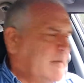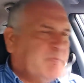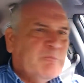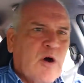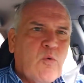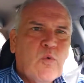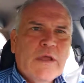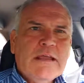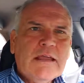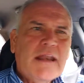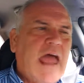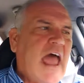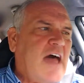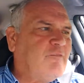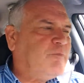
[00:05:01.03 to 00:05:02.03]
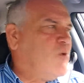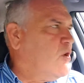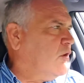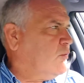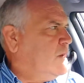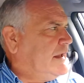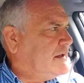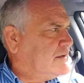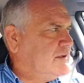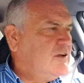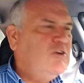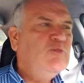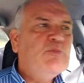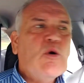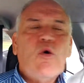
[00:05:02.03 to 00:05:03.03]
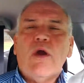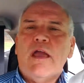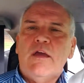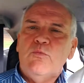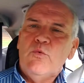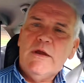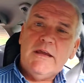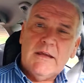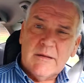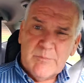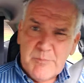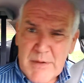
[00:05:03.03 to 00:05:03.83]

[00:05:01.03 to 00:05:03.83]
But we can have more, we can do more, and we can